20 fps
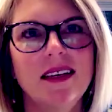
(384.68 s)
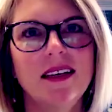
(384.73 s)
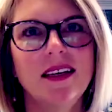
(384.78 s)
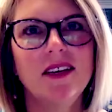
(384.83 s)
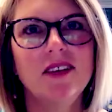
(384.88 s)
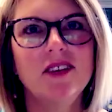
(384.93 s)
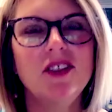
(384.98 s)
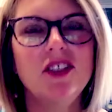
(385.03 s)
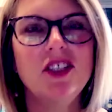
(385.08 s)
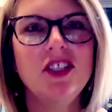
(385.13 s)

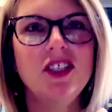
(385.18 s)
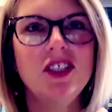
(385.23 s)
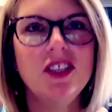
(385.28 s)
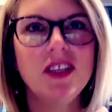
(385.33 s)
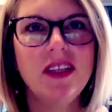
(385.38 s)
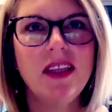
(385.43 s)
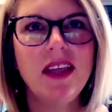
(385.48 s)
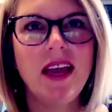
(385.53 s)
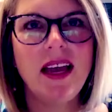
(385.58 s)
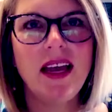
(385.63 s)
Yeah,
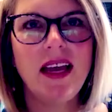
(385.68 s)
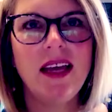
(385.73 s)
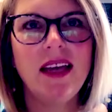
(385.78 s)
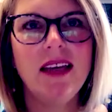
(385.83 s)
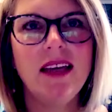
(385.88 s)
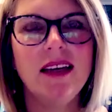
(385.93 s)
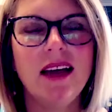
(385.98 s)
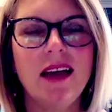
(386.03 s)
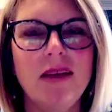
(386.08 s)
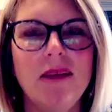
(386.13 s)
should they?
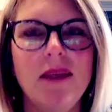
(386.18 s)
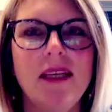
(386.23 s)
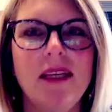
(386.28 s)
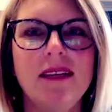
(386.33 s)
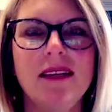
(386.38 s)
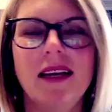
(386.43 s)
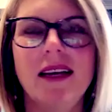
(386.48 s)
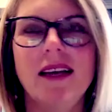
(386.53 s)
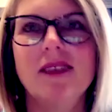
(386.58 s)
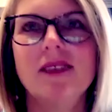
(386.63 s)

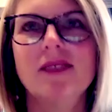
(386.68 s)
I